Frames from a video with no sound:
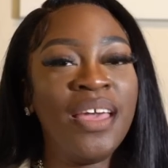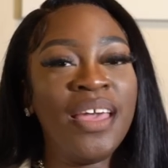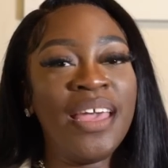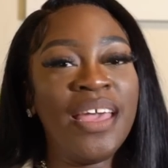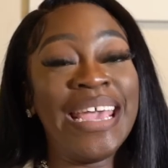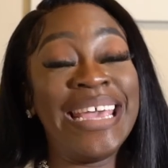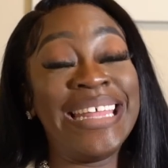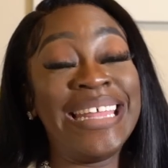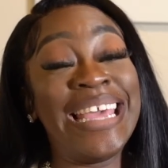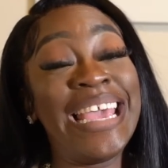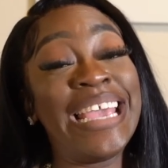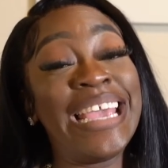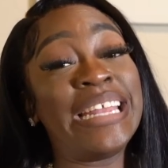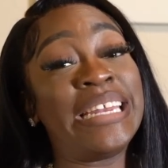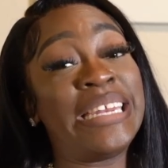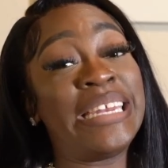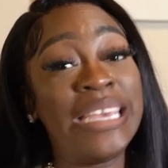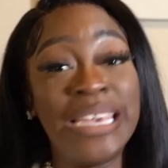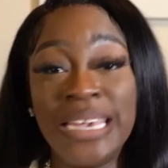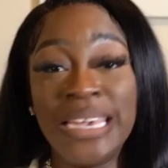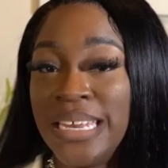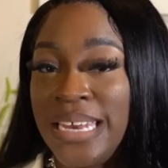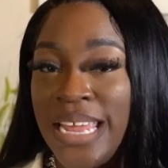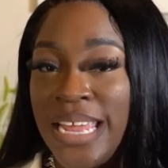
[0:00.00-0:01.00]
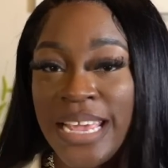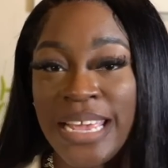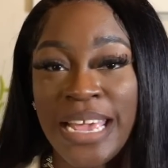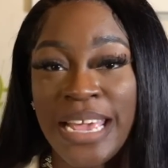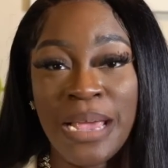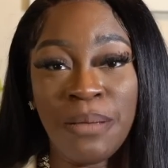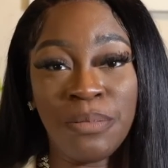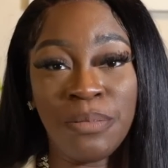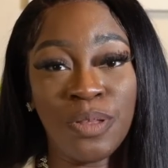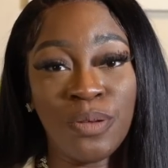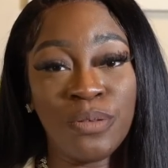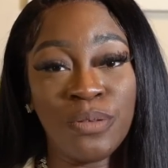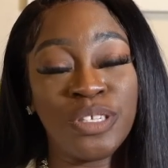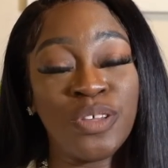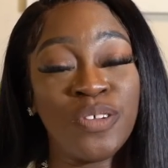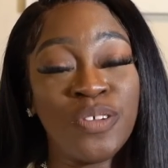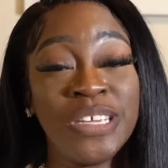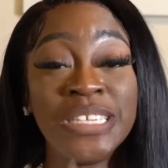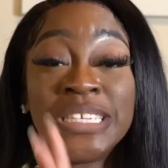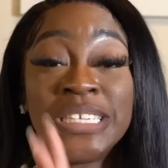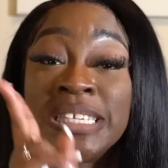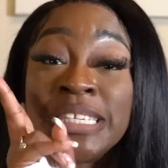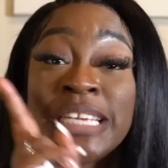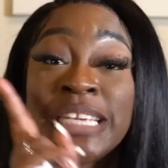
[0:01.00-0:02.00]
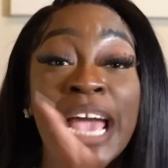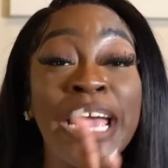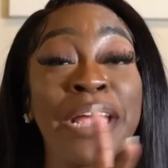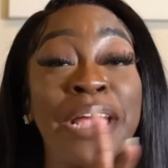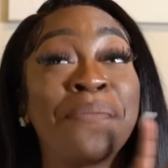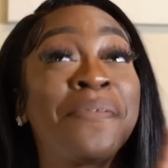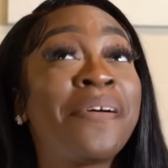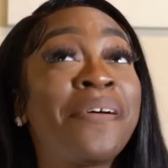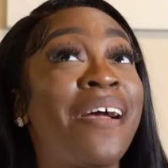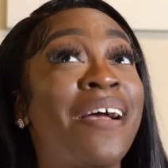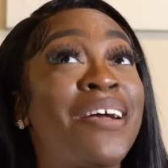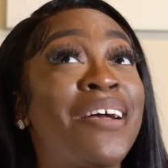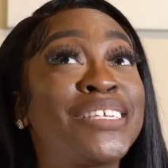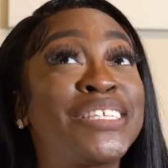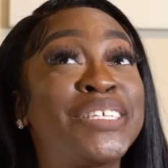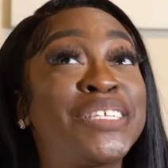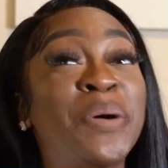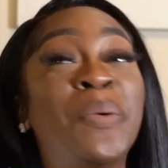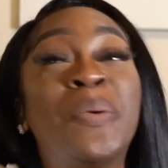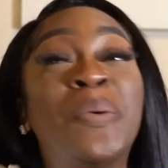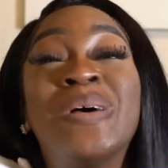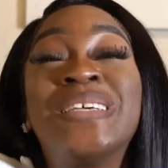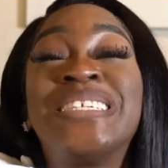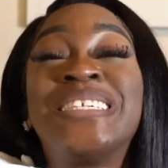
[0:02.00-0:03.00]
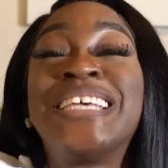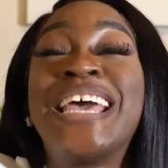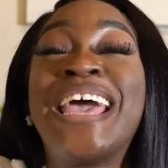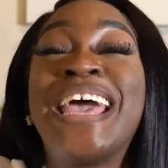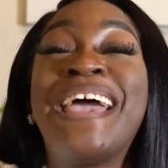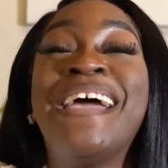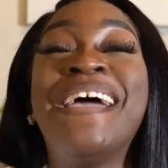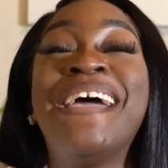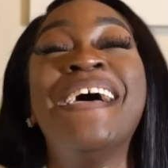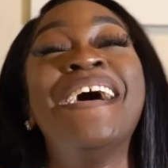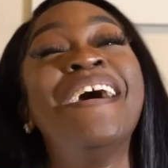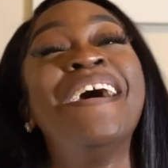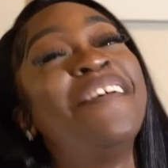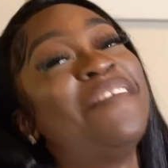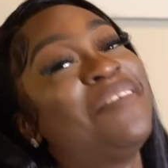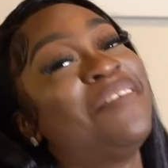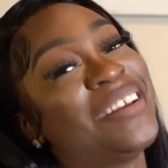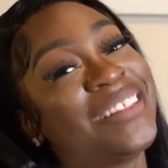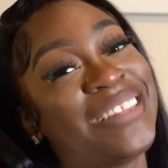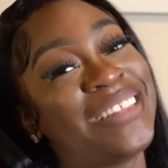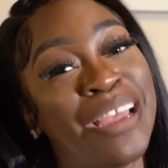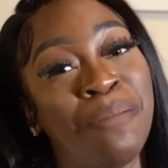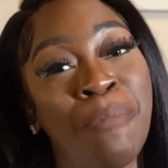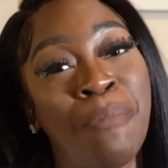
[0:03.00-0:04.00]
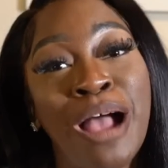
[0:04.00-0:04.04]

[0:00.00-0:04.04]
And they did. They came through. So this second rehearsal was everything.